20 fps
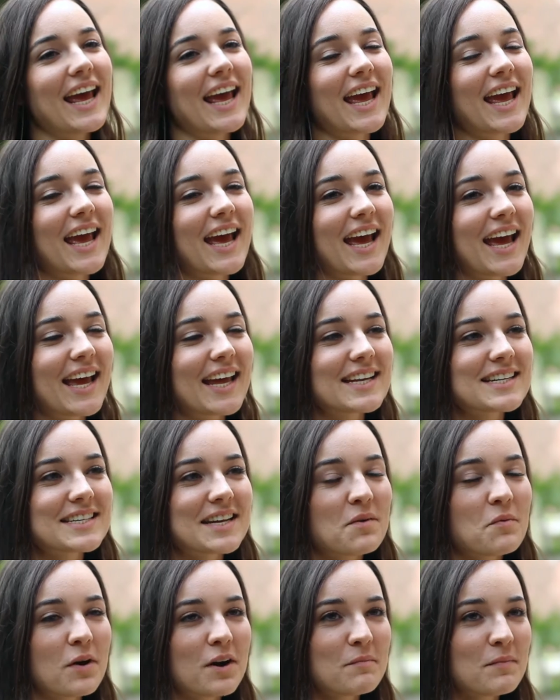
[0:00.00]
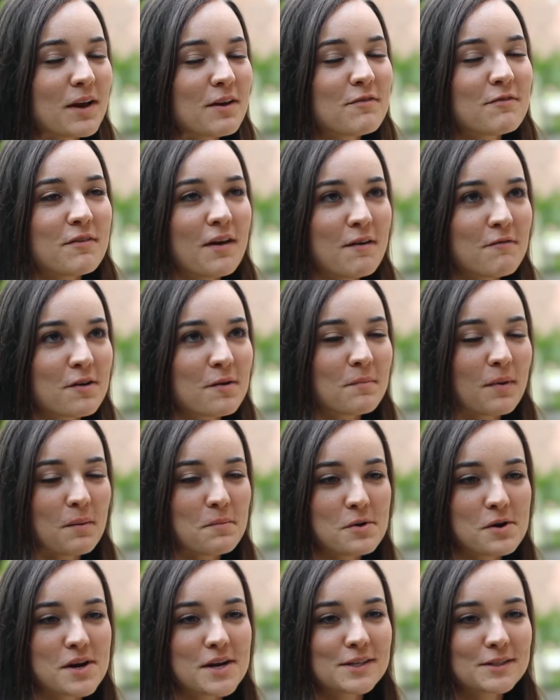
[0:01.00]
And one of my favorite
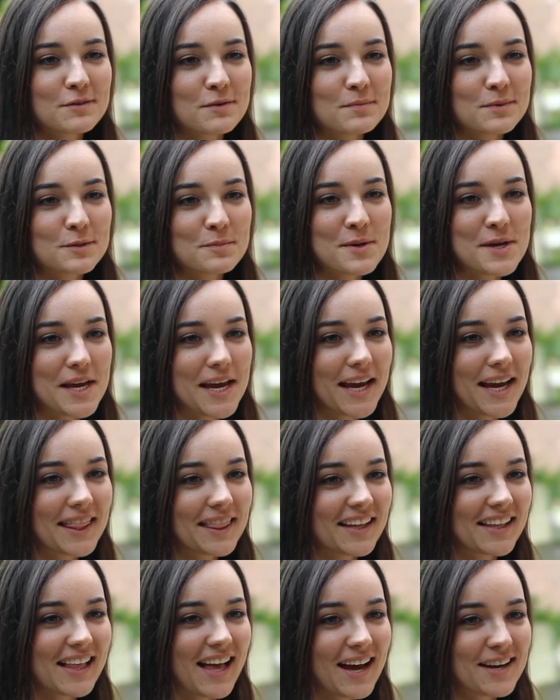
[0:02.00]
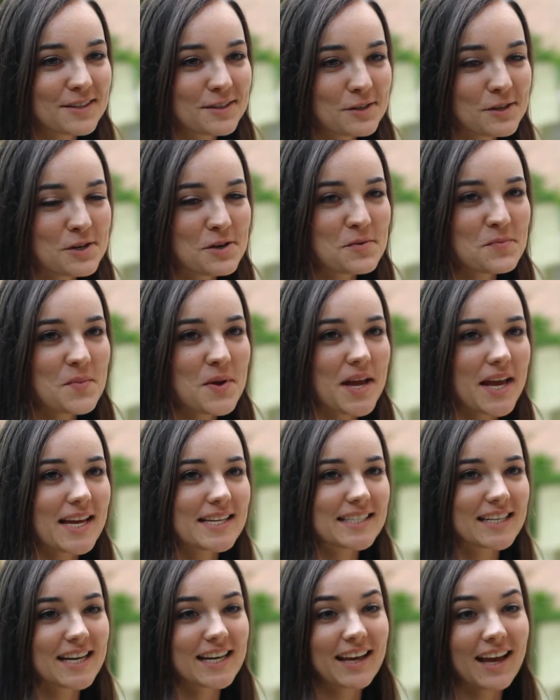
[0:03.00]
memories from speaking in the classroom
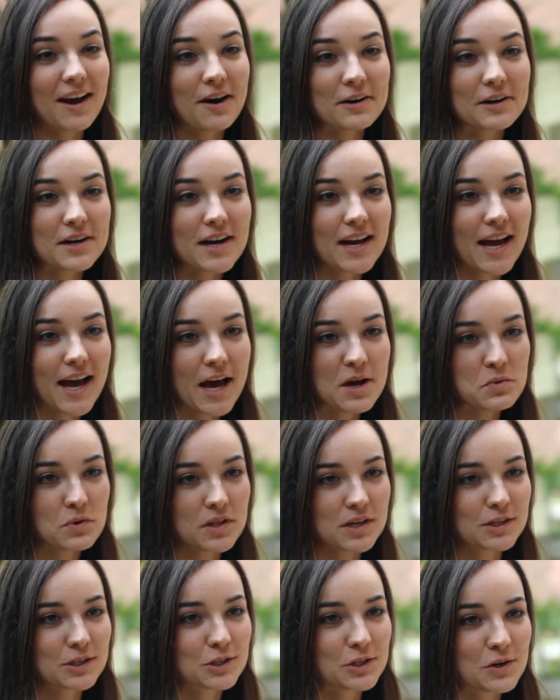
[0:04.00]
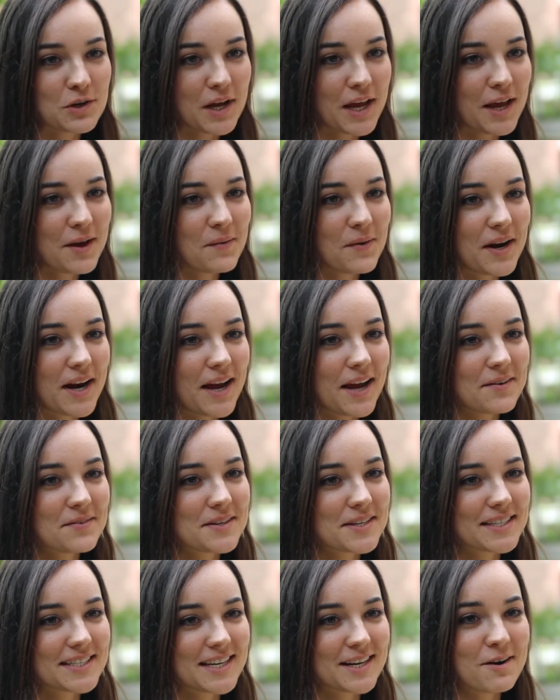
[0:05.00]
is an encounter I had with a student when I
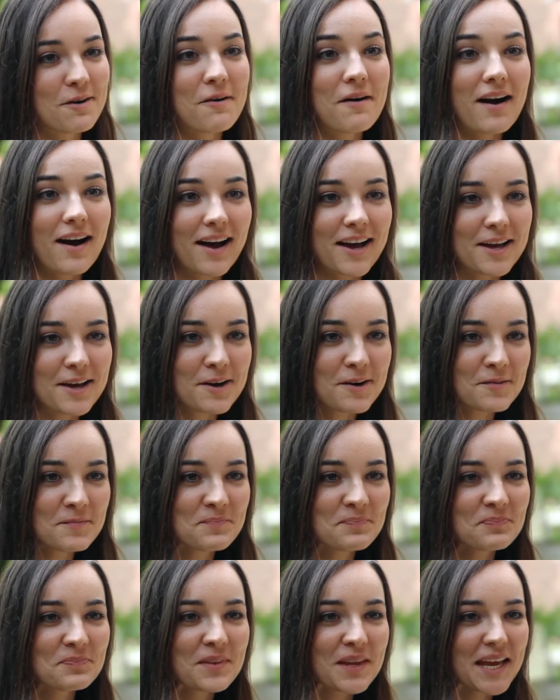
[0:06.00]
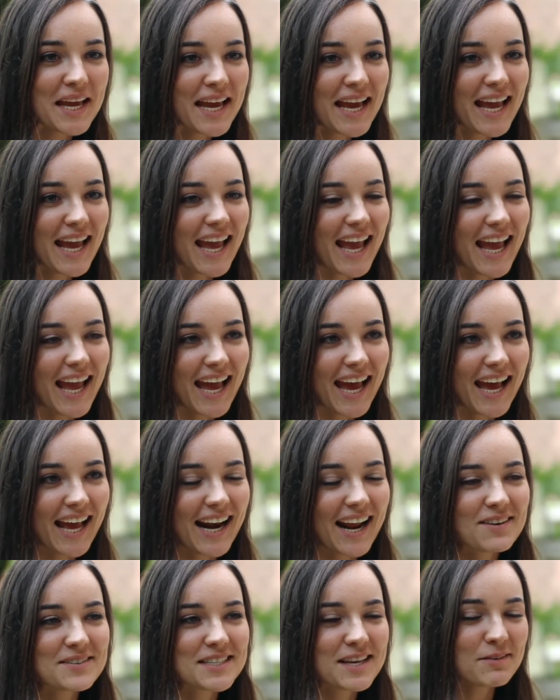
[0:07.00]
was in Ohio.
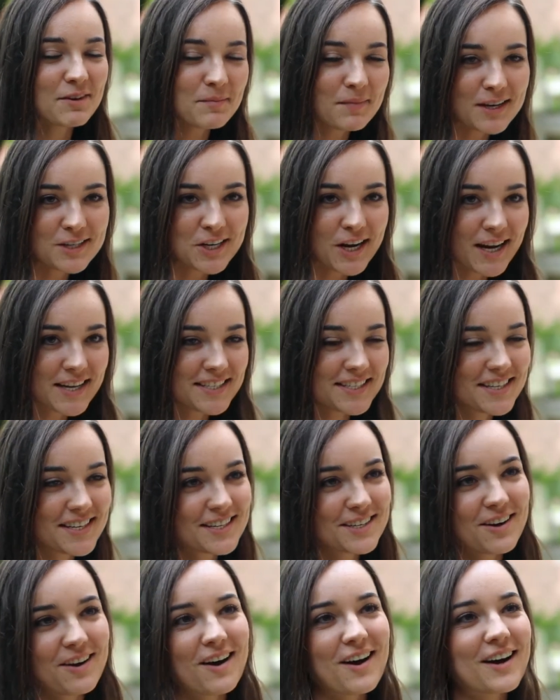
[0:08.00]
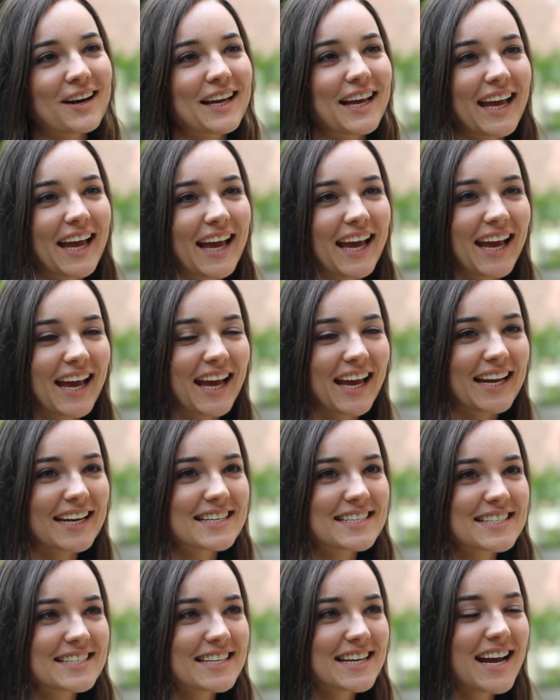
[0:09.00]
And I was giving my chastity talk
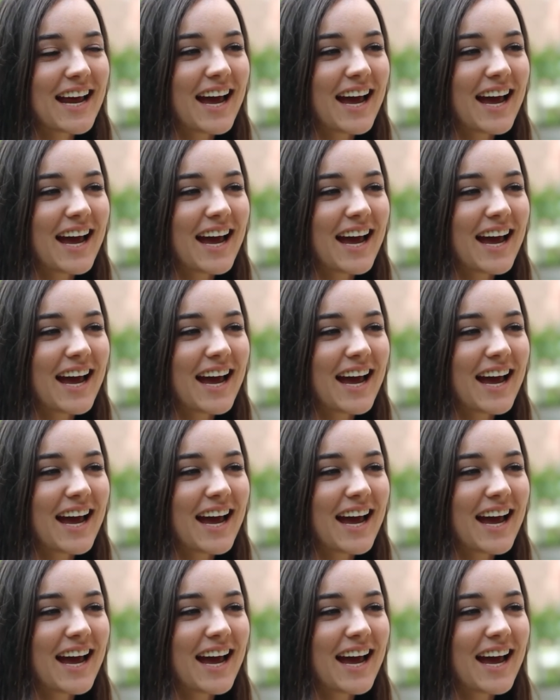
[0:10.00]
and